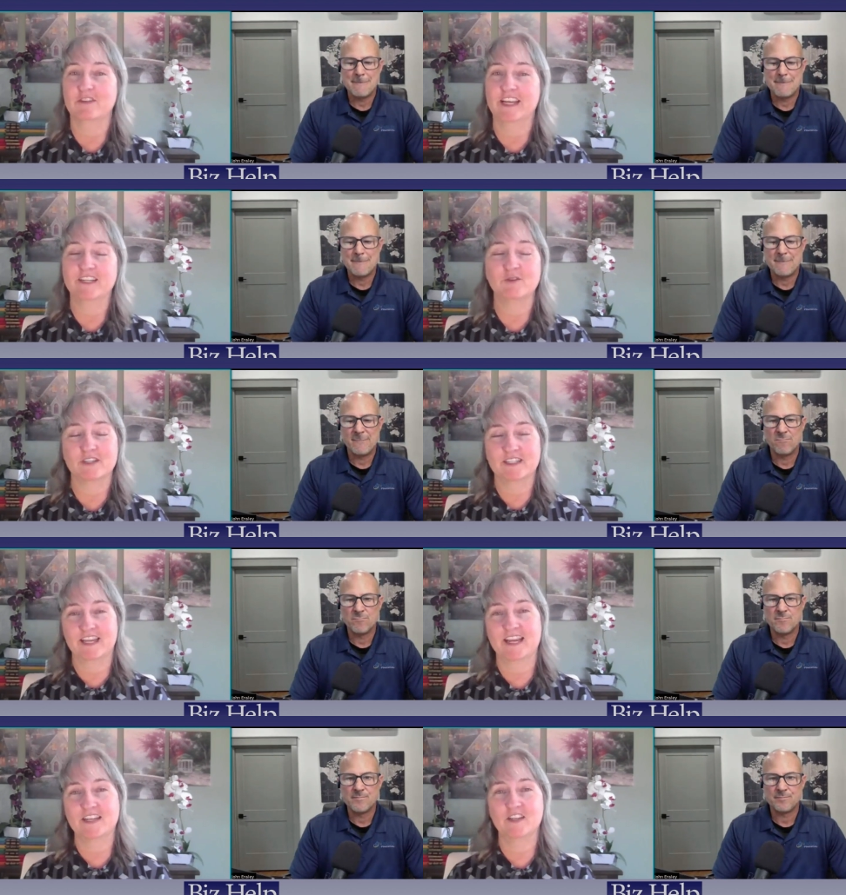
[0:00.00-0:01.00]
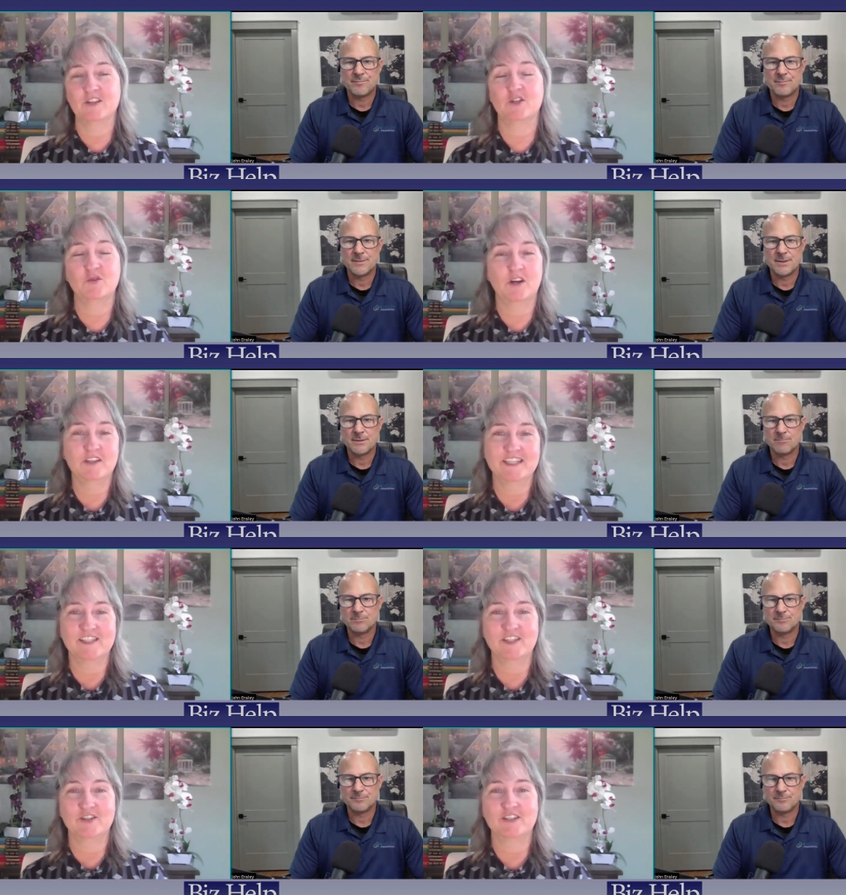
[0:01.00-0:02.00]
Speaker 1: would like to extend to our
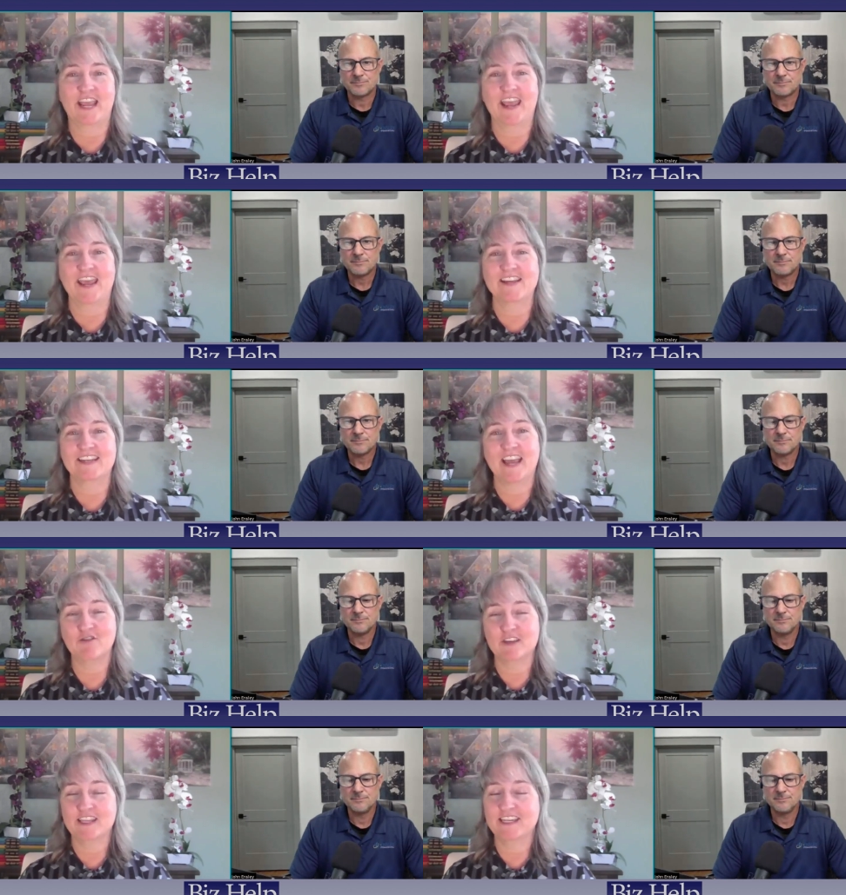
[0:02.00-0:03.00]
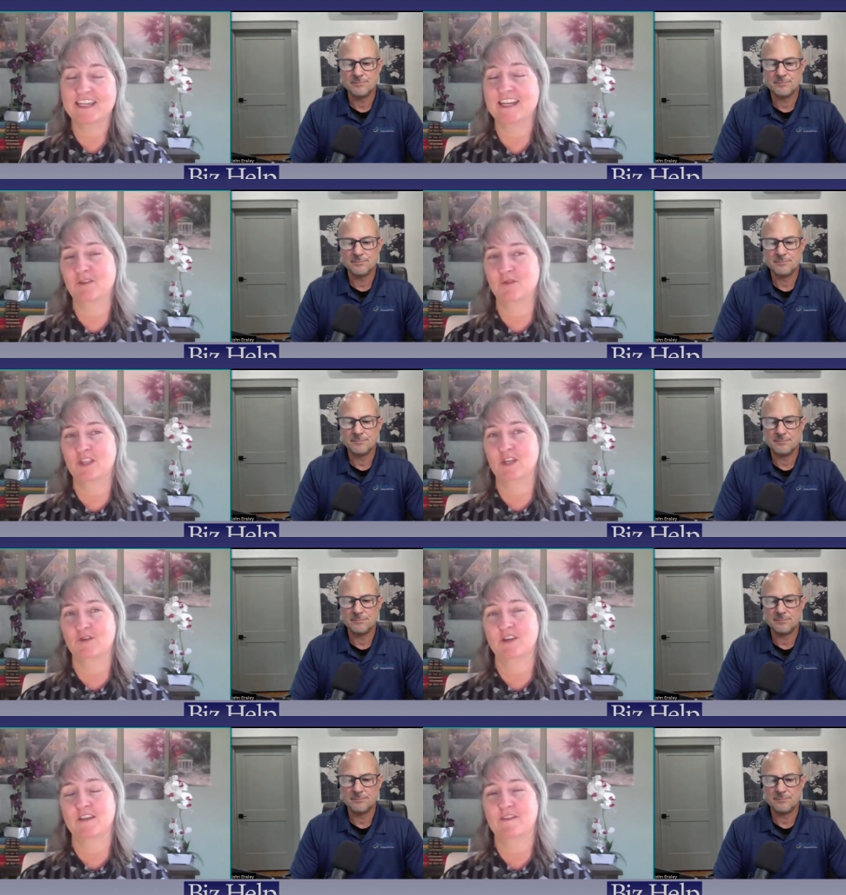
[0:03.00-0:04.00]
listeners and how can they connect with
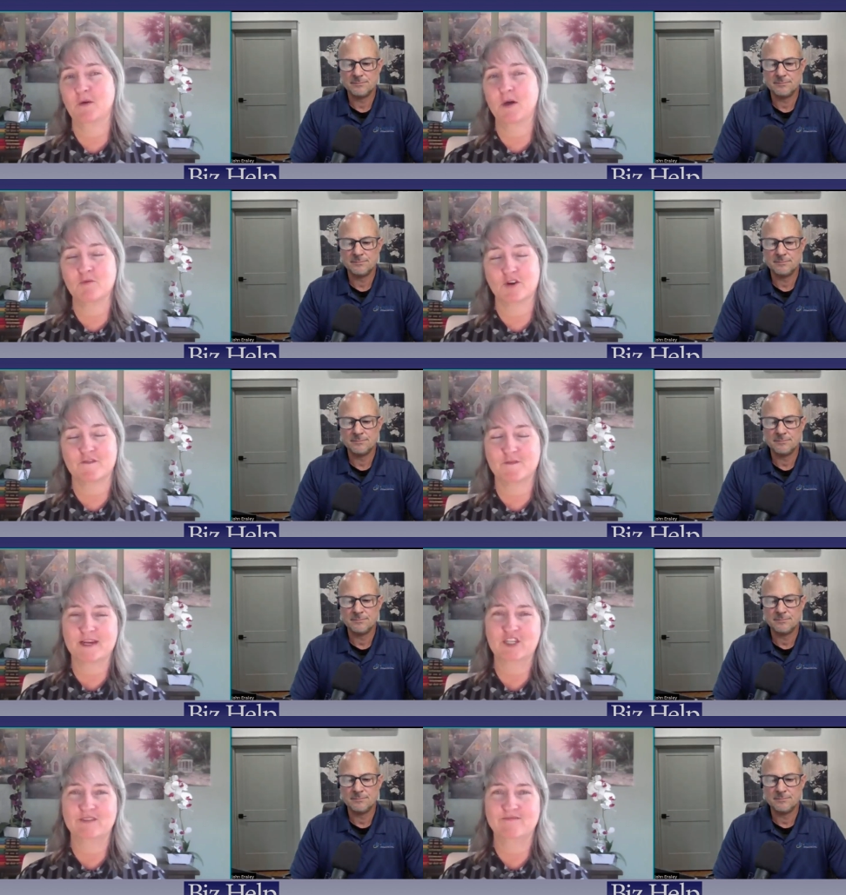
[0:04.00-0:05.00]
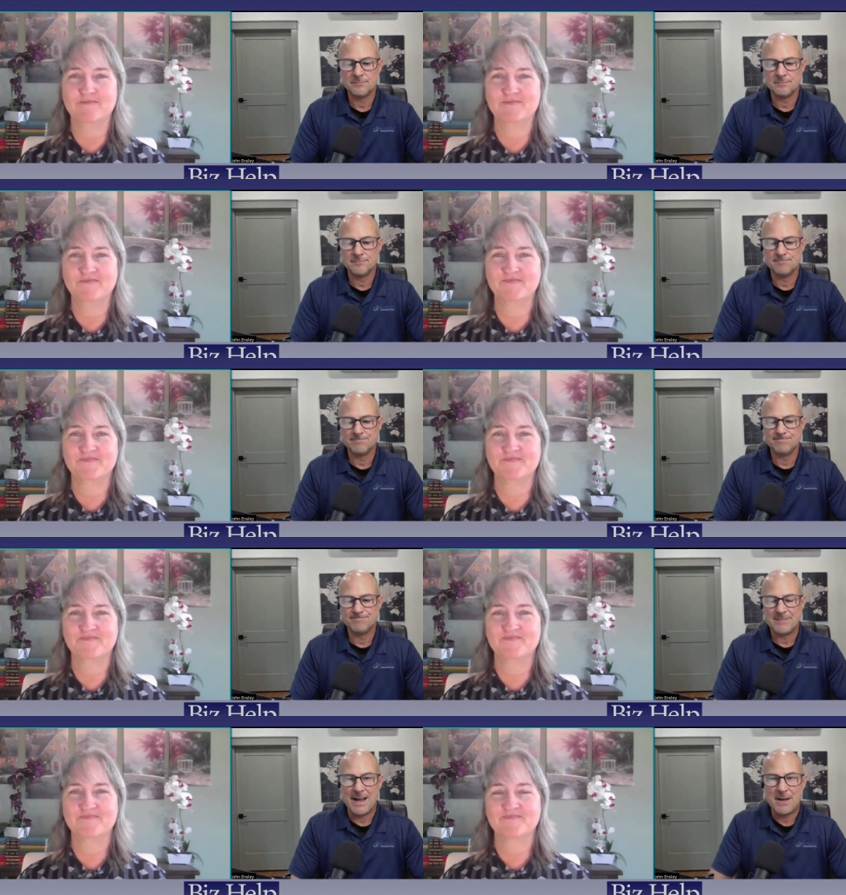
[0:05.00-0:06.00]
you if they want more information?
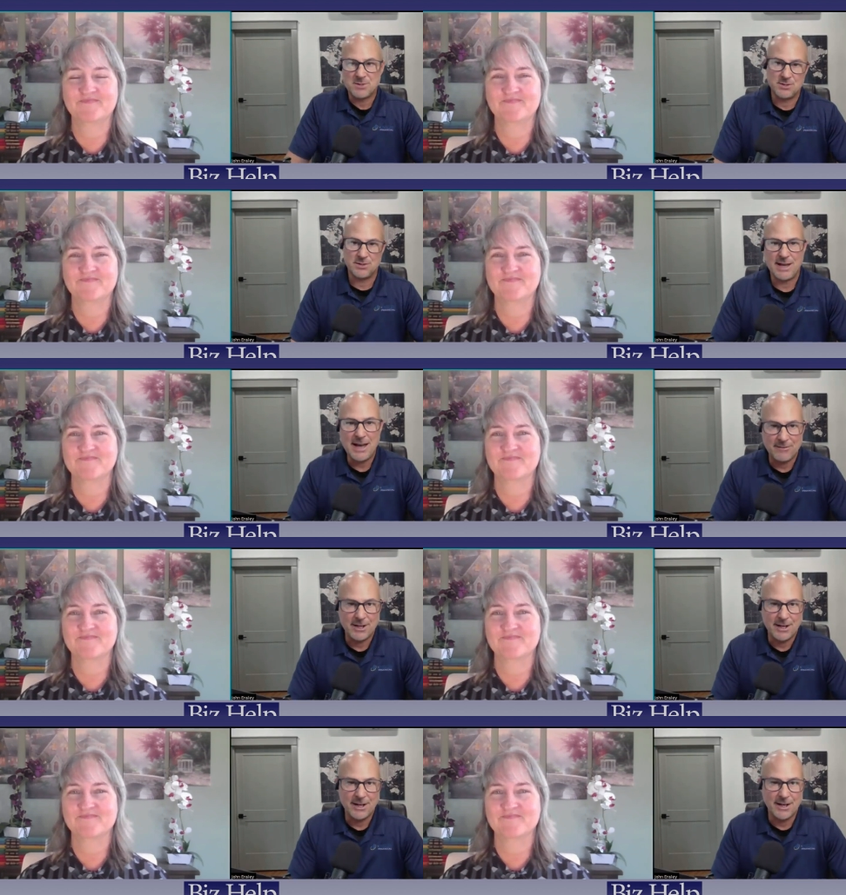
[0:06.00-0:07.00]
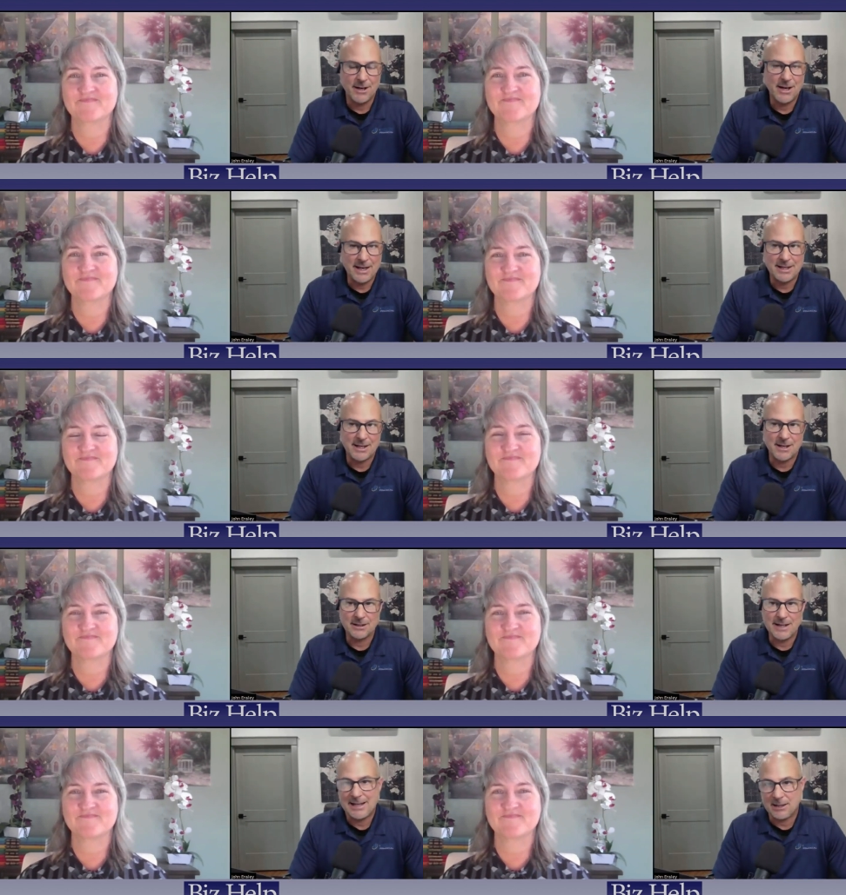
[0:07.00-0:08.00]
Speaker 2: Absolutely. I have a, a
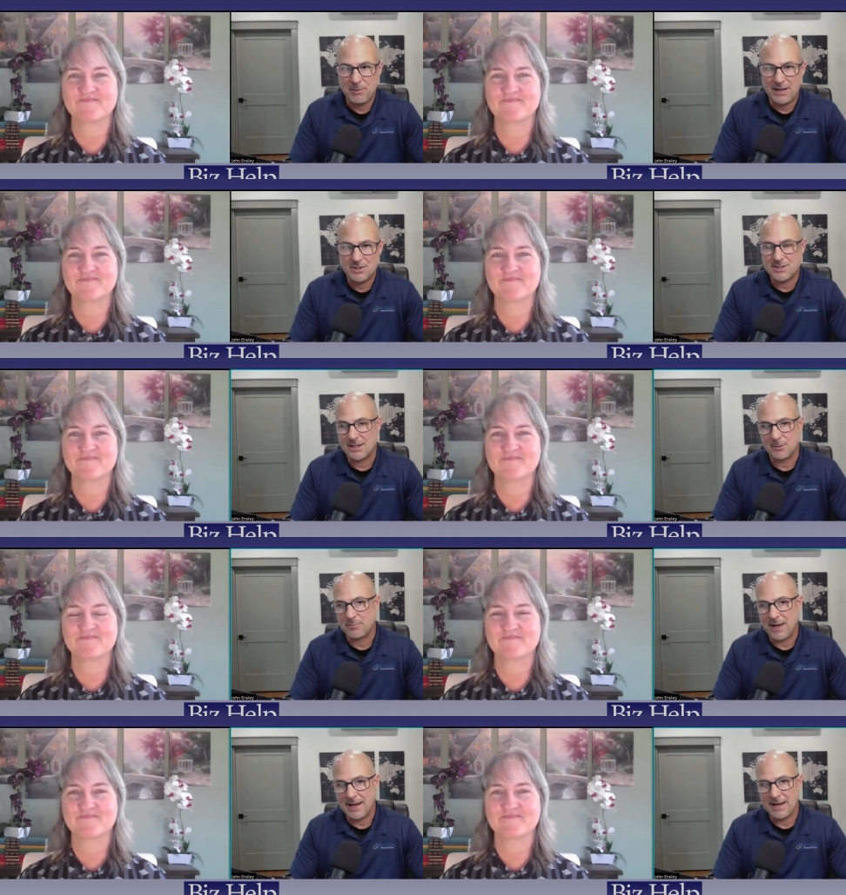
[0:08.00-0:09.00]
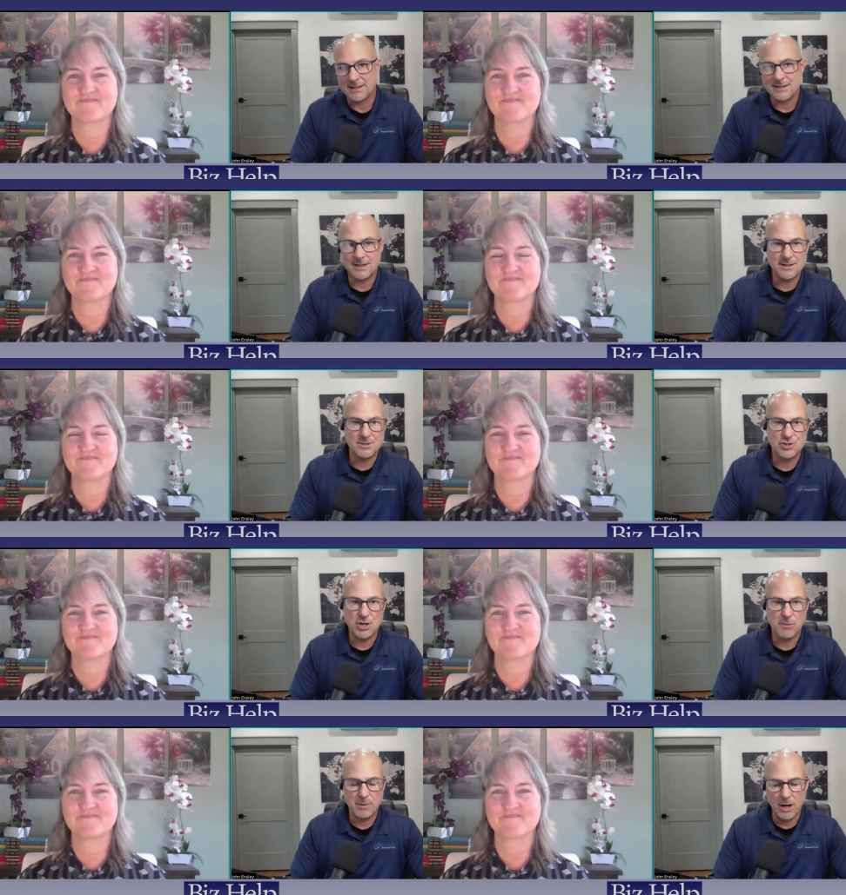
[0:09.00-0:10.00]
uh, landing page set up at
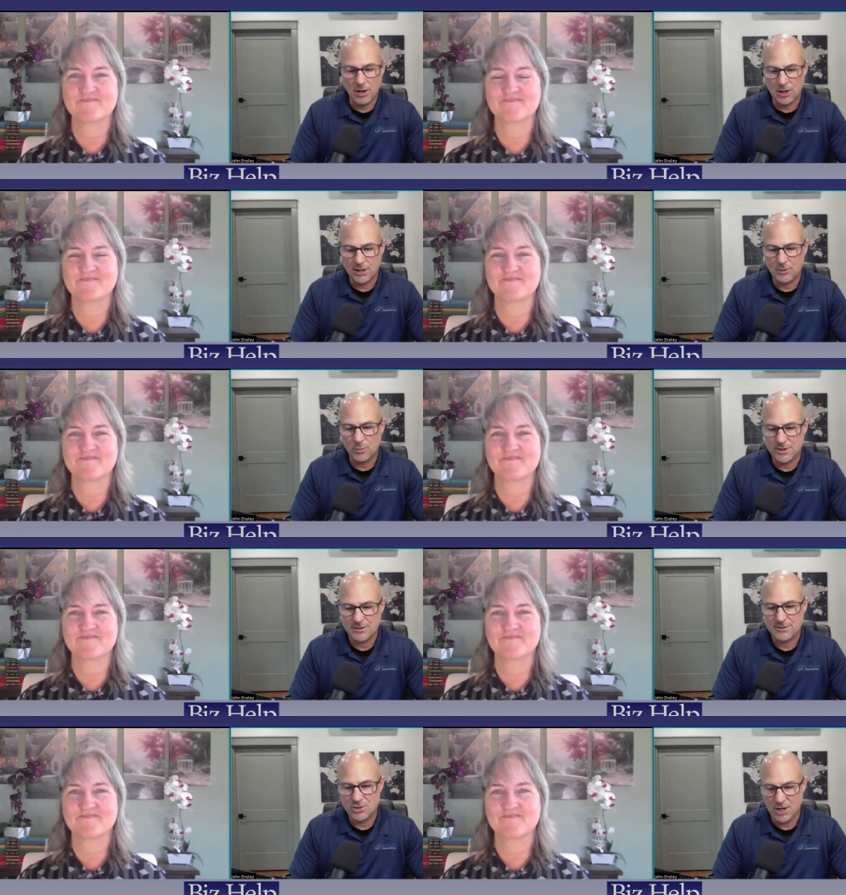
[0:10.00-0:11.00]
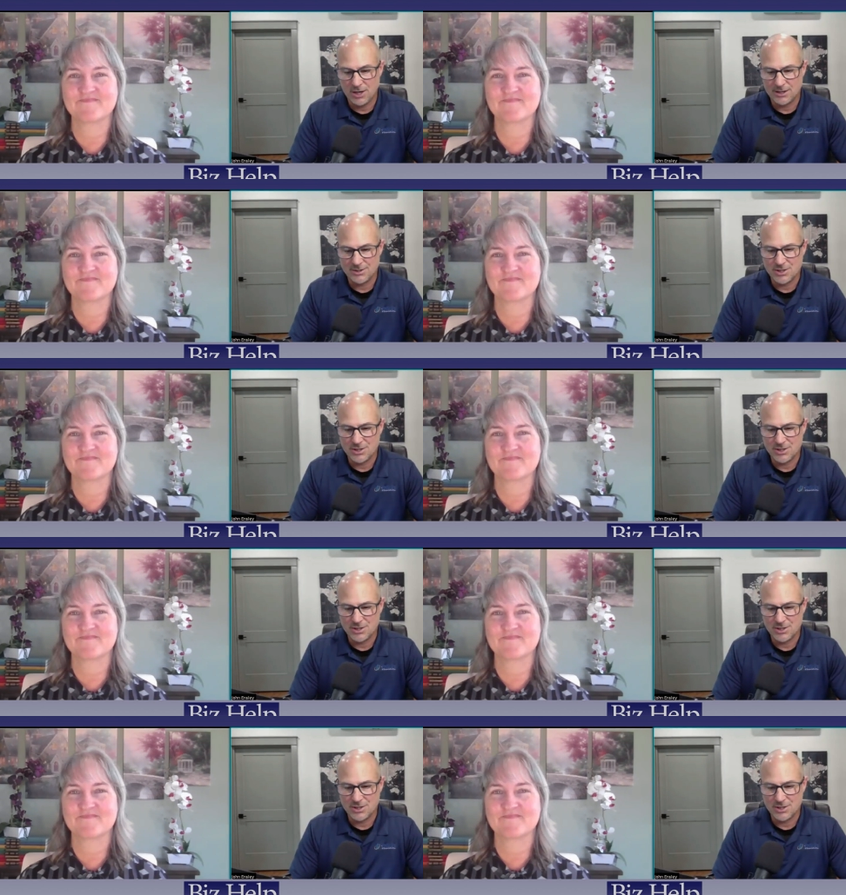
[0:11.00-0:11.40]
jumponwithjohn,